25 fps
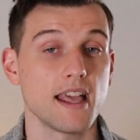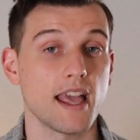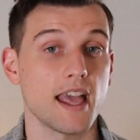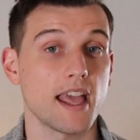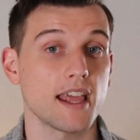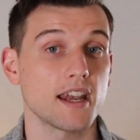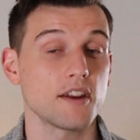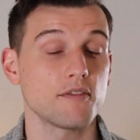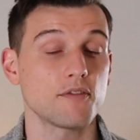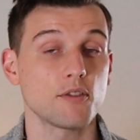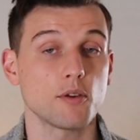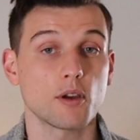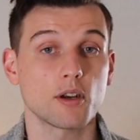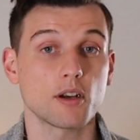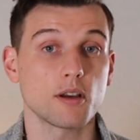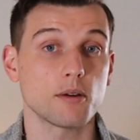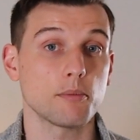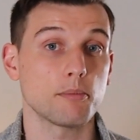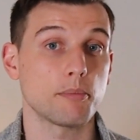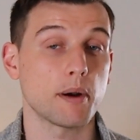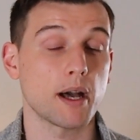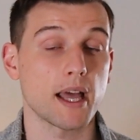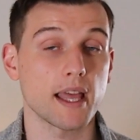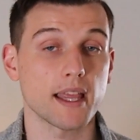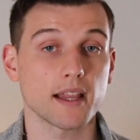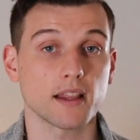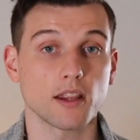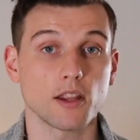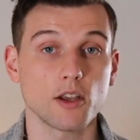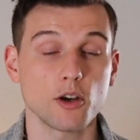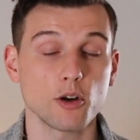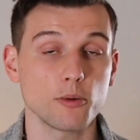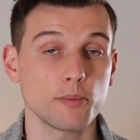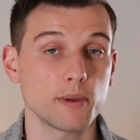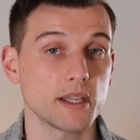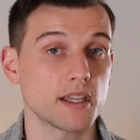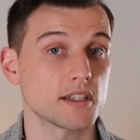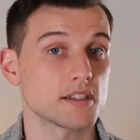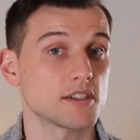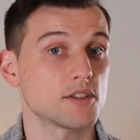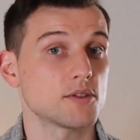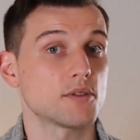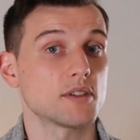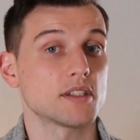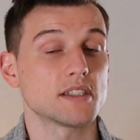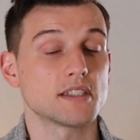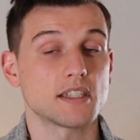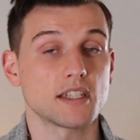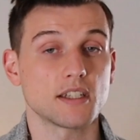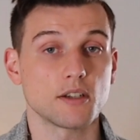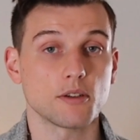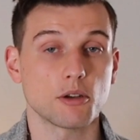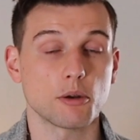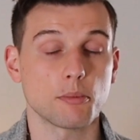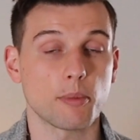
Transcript: And if you end up buying low because you continue